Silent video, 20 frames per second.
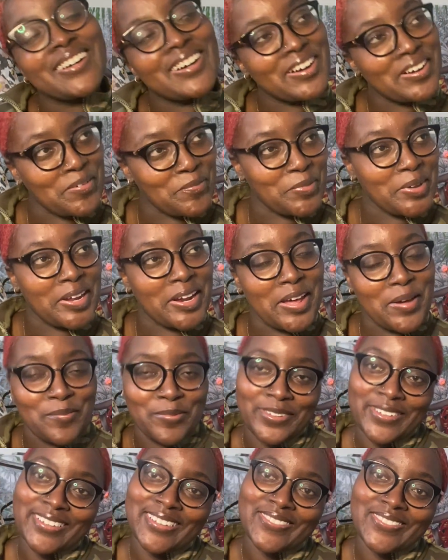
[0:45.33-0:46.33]
I'm not
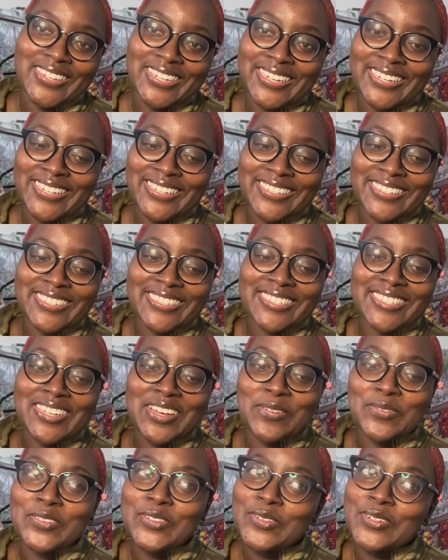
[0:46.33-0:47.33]
happy because
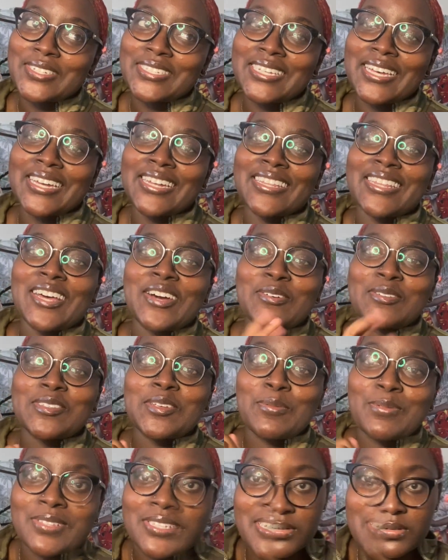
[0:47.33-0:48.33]
I'm so excited that I was
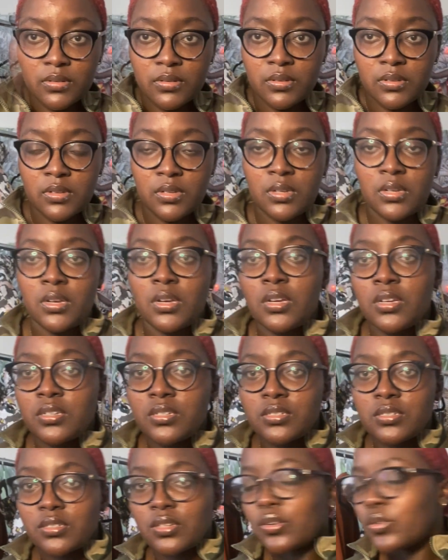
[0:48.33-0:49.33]
able to get this.
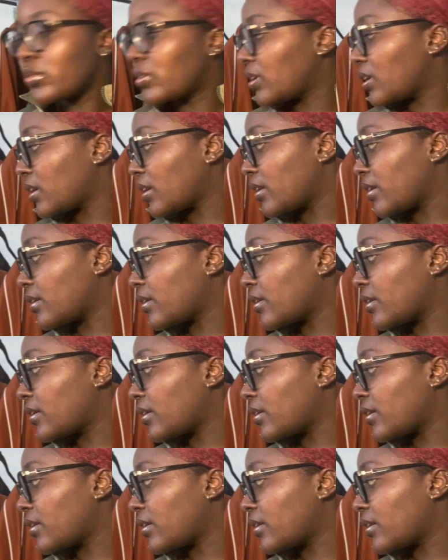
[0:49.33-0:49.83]
So yeah,